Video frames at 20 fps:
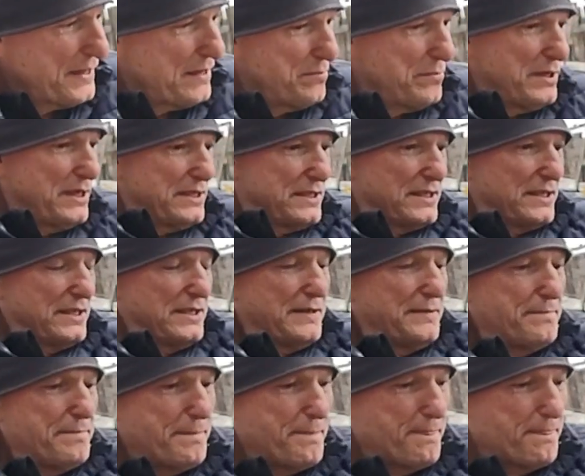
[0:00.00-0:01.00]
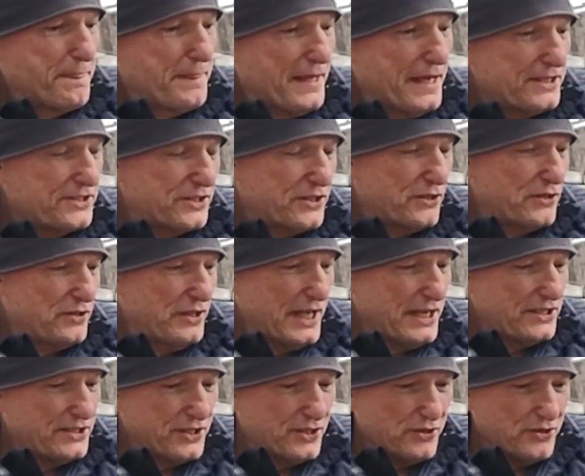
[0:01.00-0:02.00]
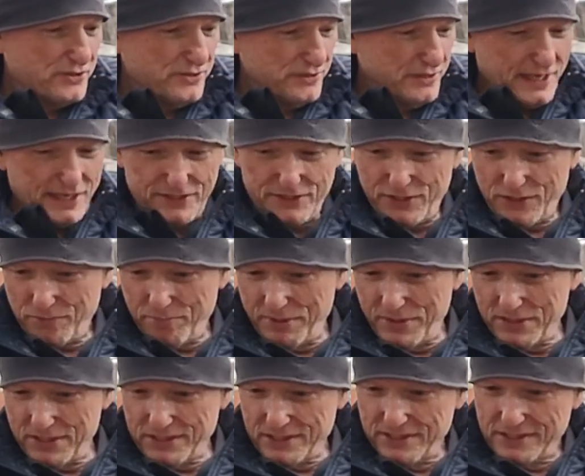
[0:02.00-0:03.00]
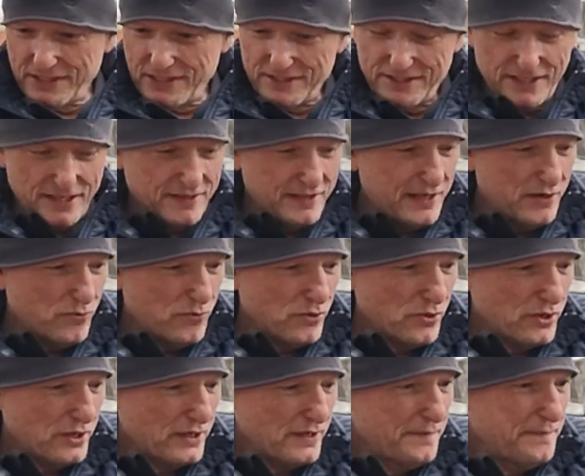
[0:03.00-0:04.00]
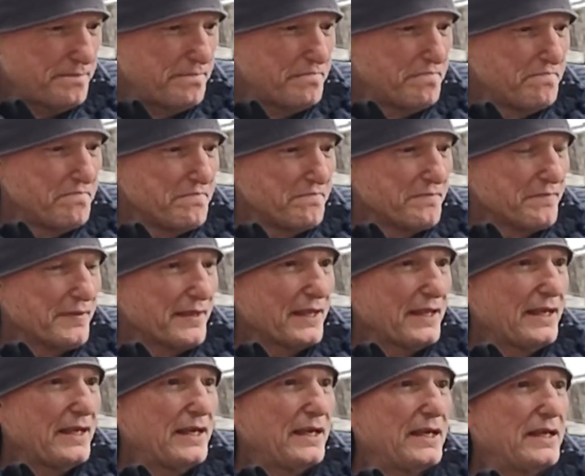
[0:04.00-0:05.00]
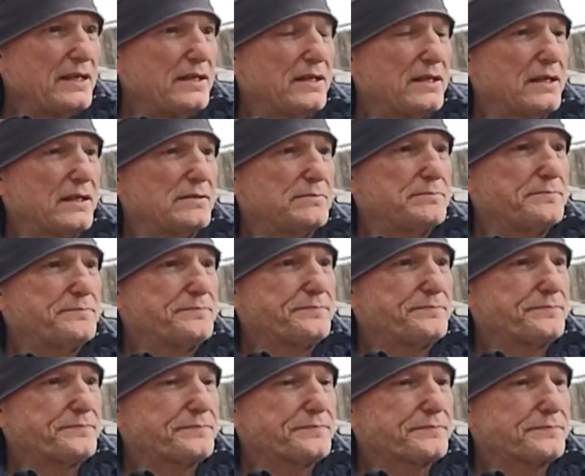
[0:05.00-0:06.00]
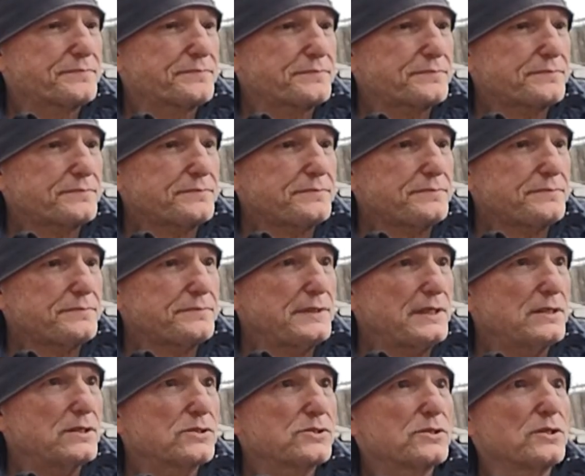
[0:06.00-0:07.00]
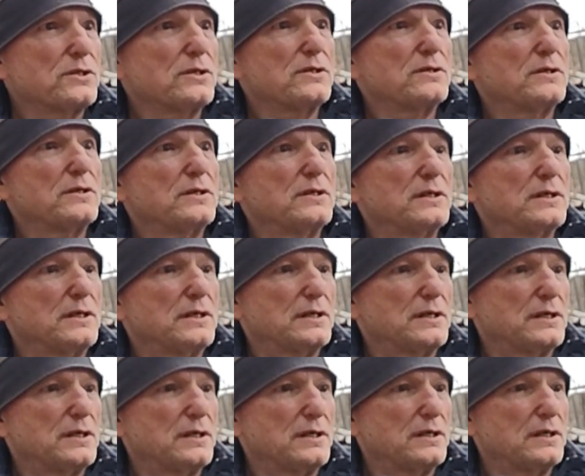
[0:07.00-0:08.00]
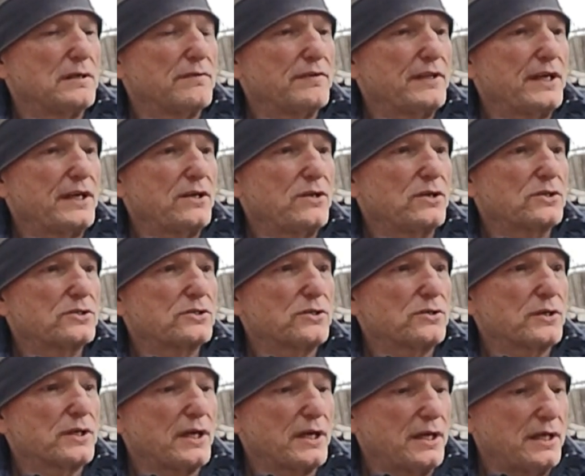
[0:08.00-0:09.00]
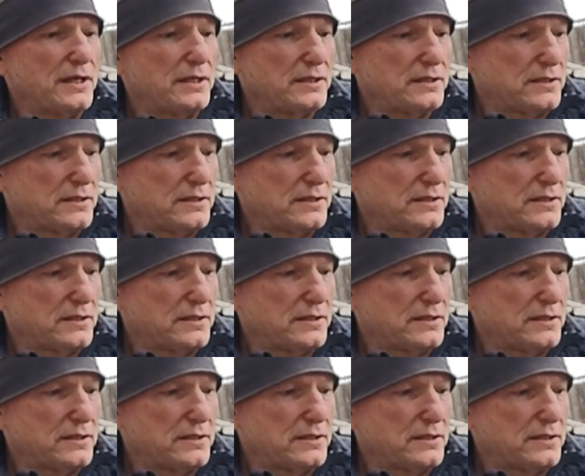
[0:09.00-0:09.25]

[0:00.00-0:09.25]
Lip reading: But that's their business. That's how they work. And so everything looks okay.